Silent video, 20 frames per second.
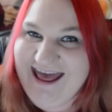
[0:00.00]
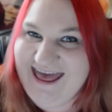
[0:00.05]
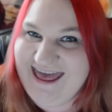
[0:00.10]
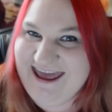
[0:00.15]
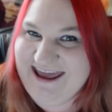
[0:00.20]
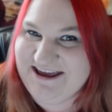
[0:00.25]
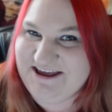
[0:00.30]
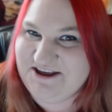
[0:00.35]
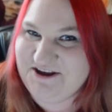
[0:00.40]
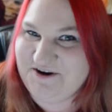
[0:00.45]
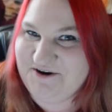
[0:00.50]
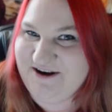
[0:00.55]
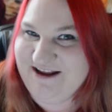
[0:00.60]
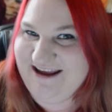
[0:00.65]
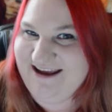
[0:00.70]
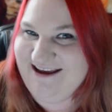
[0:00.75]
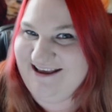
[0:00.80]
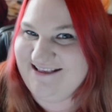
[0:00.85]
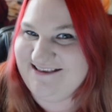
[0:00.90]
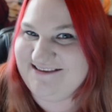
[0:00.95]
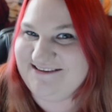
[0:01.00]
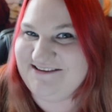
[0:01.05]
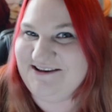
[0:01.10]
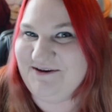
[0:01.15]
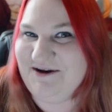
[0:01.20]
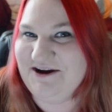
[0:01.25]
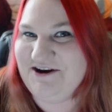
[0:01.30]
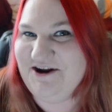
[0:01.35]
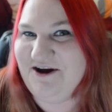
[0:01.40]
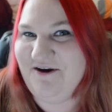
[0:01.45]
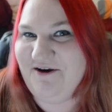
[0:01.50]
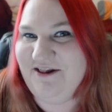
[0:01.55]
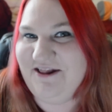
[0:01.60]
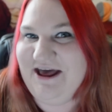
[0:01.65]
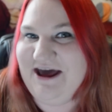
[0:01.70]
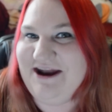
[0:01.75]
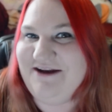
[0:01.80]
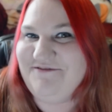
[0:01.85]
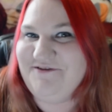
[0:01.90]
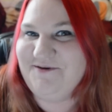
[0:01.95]
Hi cuties! So I know a
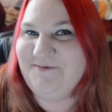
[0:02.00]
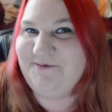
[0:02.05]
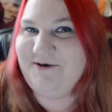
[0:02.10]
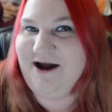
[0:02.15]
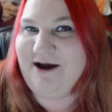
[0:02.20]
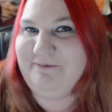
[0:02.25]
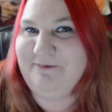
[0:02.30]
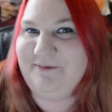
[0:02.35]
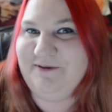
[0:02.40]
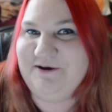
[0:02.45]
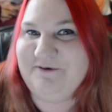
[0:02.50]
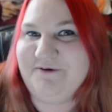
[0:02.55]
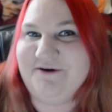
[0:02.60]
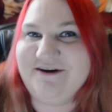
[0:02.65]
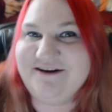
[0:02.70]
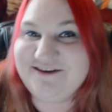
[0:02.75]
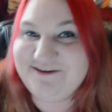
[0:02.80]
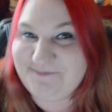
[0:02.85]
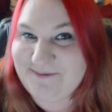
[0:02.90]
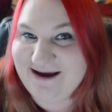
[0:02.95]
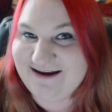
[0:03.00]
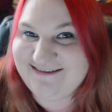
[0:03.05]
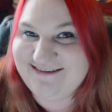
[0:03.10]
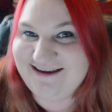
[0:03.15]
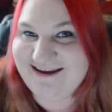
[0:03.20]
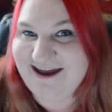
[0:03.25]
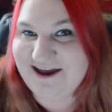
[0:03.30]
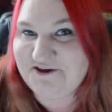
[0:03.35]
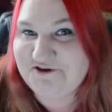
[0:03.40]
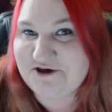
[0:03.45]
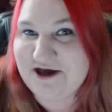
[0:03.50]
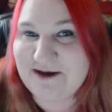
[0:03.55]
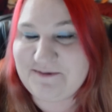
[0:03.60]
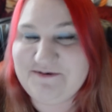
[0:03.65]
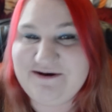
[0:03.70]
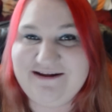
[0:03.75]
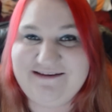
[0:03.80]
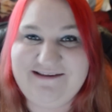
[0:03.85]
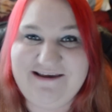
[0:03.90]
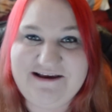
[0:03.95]
lot of you probably were expecting a
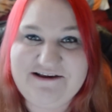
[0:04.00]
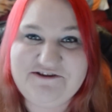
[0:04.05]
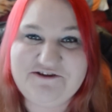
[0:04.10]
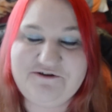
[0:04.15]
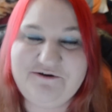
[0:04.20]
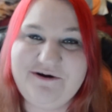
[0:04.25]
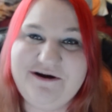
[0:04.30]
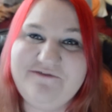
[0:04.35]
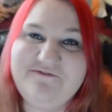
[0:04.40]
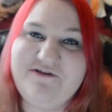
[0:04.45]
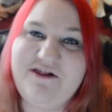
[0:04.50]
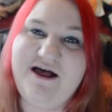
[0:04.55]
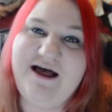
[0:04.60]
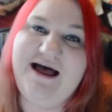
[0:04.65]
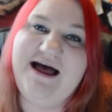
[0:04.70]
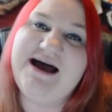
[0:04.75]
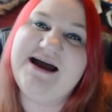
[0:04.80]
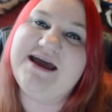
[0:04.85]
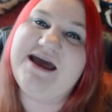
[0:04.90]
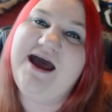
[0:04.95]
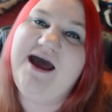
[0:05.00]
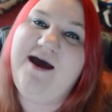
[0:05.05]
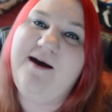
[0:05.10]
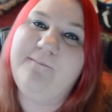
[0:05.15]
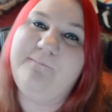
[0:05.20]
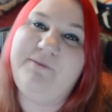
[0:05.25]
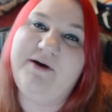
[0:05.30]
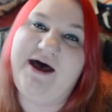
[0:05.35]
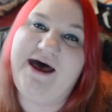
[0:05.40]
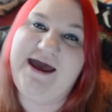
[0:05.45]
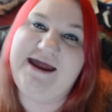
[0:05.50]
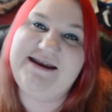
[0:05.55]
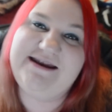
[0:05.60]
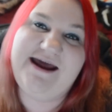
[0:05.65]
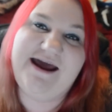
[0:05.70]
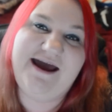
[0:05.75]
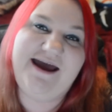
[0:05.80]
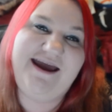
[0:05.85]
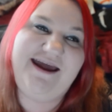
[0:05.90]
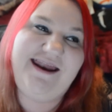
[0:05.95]
Japanese history vlog, but
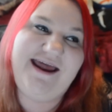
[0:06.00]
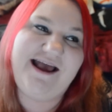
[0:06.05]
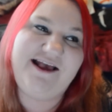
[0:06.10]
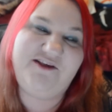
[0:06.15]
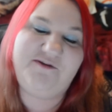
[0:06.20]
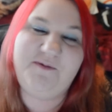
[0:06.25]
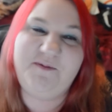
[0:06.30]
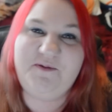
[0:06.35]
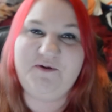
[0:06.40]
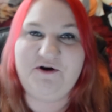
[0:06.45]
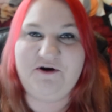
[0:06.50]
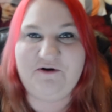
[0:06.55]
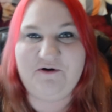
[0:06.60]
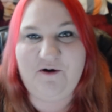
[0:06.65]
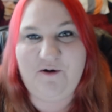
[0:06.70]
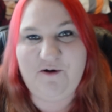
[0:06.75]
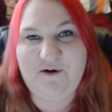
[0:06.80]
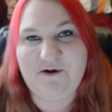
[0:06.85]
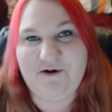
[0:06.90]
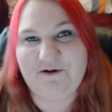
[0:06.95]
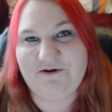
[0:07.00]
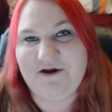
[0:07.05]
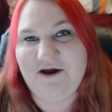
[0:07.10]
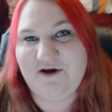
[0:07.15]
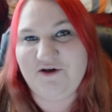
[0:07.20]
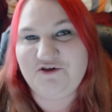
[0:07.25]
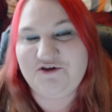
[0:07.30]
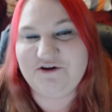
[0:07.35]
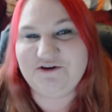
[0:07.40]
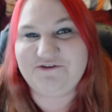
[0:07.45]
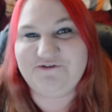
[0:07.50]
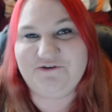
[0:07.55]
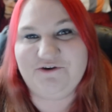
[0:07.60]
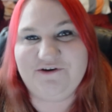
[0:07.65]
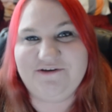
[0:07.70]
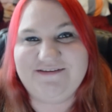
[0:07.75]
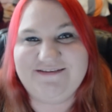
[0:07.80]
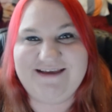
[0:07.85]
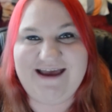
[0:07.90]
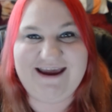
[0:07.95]
it has to be put on hold just for
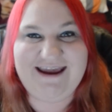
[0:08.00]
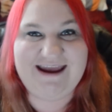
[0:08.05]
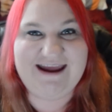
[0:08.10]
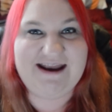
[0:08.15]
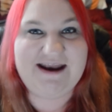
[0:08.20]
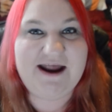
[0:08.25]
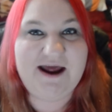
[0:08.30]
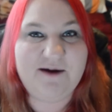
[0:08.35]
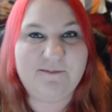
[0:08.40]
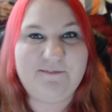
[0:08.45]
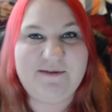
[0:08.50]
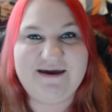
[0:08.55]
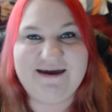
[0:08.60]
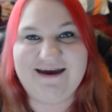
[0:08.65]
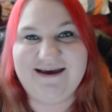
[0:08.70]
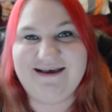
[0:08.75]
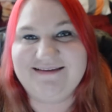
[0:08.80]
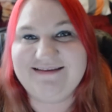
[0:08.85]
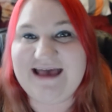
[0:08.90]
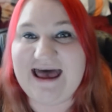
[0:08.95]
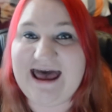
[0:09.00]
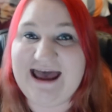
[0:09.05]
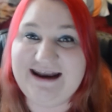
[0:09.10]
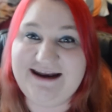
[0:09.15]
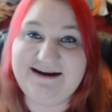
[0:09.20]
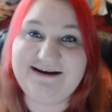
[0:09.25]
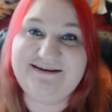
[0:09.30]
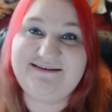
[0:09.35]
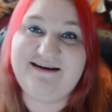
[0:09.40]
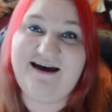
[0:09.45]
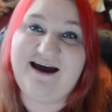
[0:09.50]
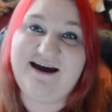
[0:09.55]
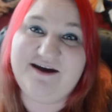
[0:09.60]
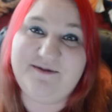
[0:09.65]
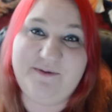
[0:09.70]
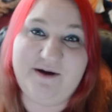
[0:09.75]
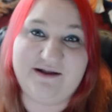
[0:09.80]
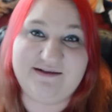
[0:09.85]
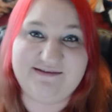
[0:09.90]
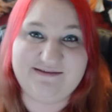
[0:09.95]
a second because I need to talk
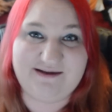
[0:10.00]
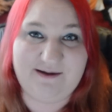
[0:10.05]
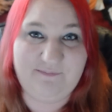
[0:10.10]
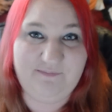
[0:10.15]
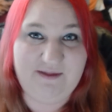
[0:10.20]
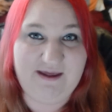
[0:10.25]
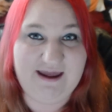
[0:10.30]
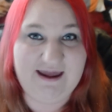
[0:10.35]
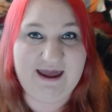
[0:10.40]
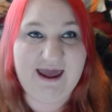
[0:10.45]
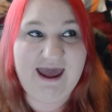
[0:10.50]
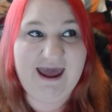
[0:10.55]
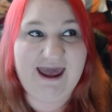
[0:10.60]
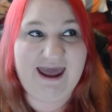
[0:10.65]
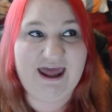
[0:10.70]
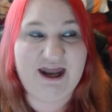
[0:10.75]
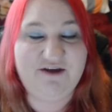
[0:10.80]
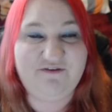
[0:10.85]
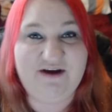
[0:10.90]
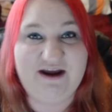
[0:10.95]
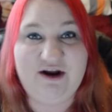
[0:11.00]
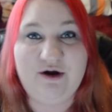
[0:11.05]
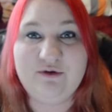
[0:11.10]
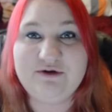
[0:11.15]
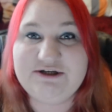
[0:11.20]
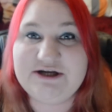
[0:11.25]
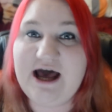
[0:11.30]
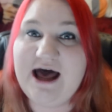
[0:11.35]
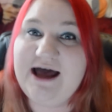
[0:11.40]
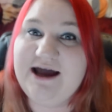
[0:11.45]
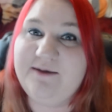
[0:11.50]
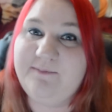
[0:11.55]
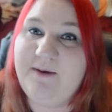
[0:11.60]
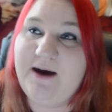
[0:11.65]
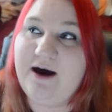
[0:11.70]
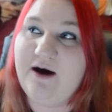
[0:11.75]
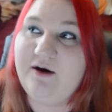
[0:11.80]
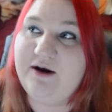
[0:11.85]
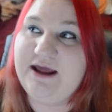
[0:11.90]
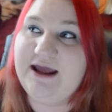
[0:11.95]
about something, and if I don't talk
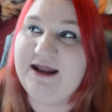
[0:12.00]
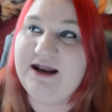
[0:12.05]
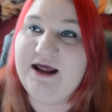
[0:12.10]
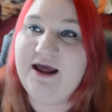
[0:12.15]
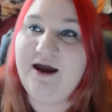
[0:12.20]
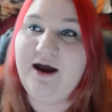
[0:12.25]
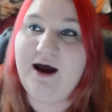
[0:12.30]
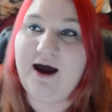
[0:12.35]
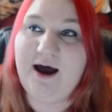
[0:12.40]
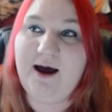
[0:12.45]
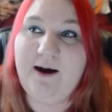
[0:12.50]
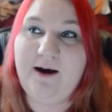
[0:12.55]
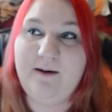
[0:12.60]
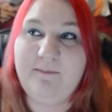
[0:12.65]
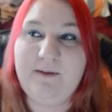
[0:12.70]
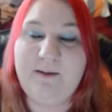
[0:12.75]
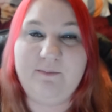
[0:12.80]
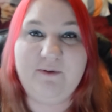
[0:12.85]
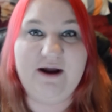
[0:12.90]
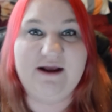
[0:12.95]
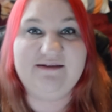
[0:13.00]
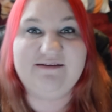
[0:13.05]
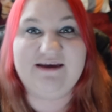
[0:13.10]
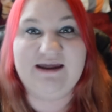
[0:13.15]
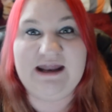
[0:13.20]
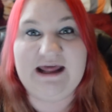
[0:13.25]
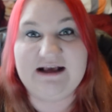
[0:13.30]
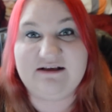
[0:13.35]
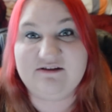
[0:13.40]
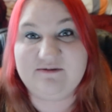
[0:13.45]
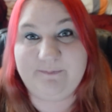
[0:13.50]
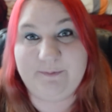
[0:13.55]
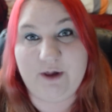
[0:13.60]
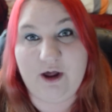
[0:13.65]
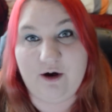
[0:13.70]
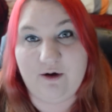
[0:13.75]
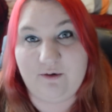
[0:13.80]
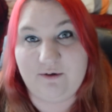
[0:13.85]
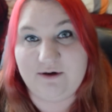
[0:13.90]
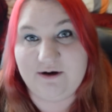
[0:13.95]
about it, my brain's gonna
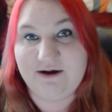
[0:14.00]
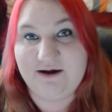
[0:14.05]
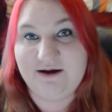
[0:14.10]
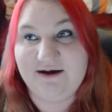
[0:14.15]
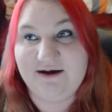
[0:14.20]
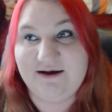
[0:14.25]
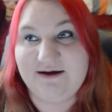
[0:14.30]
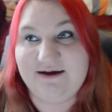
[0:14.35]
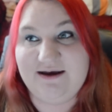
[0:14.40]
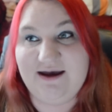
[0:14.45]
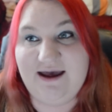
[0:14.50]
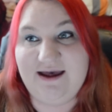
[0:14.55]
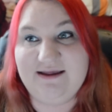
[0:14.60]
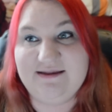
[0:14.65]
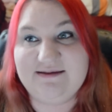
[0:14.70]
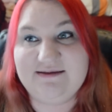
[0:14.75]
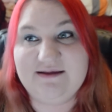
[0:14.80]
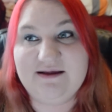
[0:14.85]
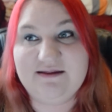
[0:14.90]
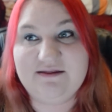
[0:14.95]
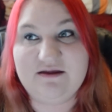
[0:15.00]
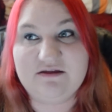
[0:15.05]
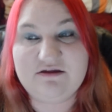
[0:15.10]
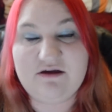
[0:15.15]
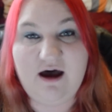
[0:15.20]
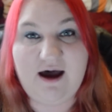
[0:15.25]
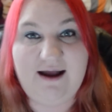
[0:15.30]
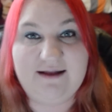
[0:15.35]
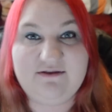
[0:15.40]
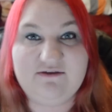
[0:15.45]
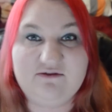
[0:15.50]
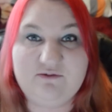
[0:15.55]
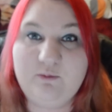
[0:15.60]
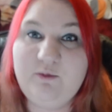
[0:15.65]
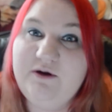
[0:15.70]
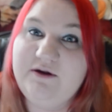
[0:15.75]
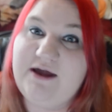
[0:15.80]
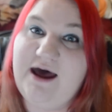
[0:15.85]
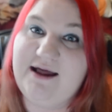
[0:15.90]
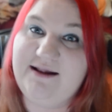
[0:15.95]
explode because the thoughts
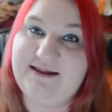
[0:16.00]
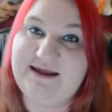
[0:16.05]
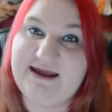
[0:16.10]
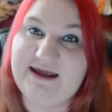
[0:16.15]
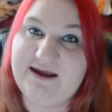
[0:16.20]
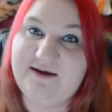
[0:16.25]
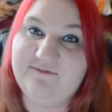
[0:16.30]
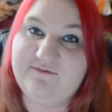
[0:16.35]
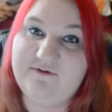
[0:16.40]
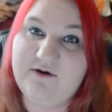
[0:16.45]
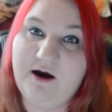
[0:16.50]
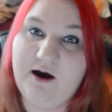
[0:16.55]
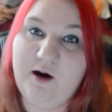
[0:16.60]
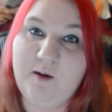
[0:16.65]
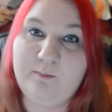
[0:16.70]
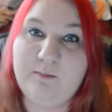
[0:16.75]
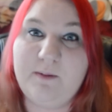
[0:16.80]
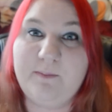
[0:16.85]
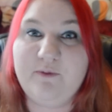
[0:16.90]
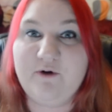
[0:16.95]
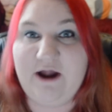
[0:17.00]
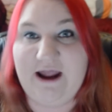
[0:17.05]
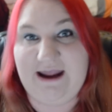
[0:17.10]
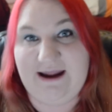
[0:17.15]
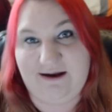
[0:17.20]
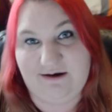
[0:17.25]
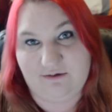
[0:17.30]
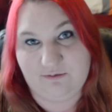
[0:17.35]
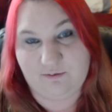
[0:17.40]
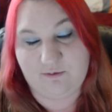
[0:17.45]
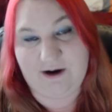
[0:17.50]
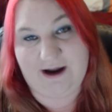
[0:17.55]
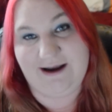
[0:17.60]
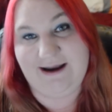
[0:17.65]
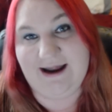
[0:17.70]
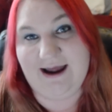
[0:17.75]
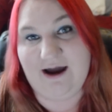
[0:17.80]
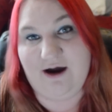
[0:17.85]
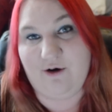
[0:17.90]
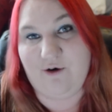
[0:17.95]
will not leave my brain right
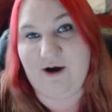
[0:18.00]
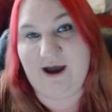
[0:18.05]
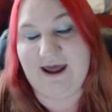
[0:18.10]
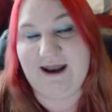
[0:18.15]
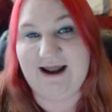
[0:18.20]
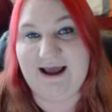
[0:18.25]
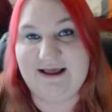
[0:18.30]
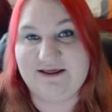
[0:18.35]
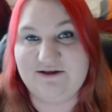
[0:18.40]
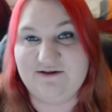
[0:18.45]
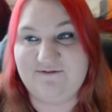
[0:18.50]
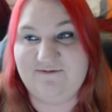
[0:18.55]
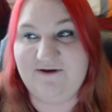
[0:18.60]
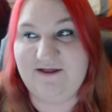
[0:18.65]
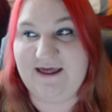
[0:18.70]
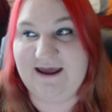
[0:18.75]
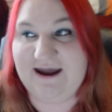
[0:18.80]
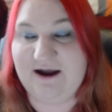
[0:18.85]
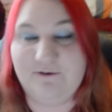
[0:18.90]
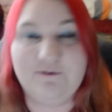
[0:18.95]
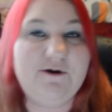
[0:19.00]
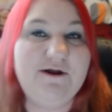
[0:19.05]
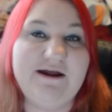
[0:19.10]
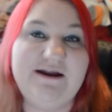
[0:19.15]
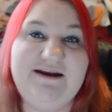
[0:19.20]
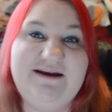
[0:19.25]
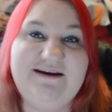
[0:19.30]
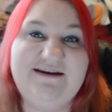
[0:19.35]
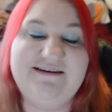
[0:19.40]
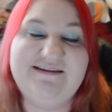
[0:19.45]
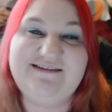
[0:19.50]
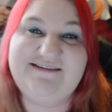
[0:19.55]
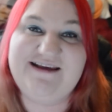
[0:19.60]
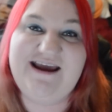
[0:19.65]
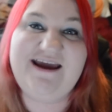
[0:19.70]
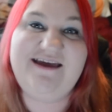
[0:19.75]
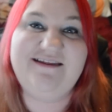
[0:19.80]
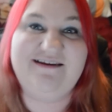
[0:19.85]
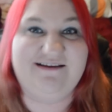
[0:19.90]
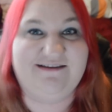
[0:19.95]
now, and I just feel like I really need to
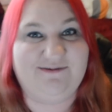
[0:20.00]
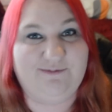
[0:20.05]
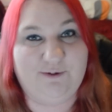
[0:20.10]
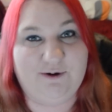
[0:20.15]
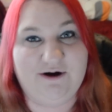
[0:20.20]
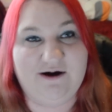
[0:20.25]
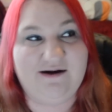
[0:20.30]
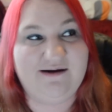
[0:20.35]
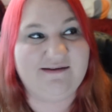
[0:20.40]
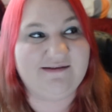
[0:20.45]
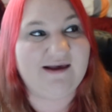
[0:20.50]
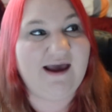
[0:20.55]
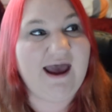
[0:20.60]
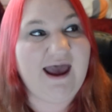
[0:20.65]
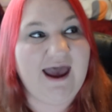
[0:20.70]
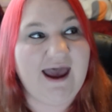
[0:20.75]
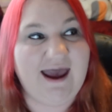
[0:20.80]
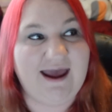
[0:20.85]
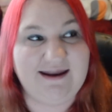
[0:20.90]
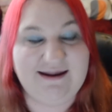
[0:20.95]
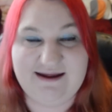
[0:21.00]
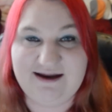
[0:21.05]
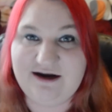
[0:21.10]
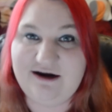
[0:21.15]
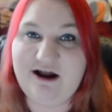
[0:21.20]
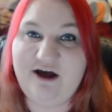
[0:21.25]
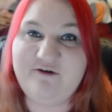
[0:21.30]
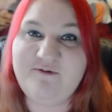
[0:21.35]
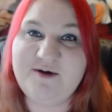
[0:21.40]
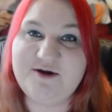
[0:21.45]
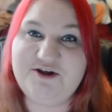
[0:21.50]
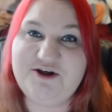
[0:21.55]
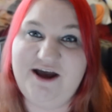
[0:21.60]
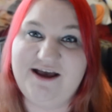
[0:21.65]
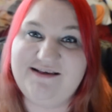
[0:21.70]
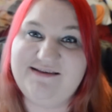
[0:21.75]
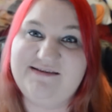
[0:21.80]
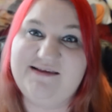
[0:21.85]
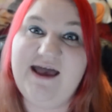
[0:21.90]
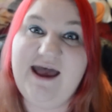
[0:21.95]
say these words and get it off my
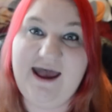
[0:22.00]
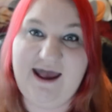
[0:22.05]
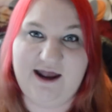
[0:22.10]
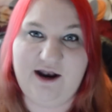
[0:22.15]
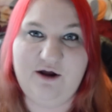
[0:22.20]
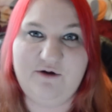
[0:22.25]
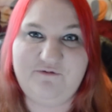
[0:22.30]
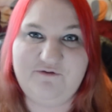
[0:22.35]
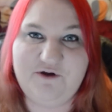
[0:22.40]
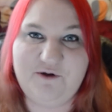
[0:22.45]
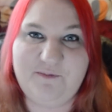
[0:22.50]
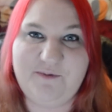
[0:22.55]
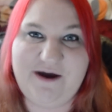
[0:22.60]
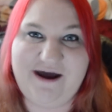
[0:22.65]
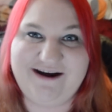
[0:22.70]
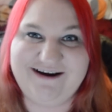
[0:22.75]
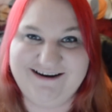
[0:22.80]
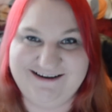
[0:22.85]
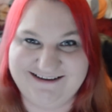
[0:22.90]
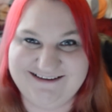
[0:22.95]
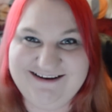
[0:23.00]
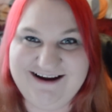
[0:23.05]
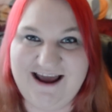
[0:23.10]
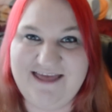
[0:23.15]
chest, and I'll feel better.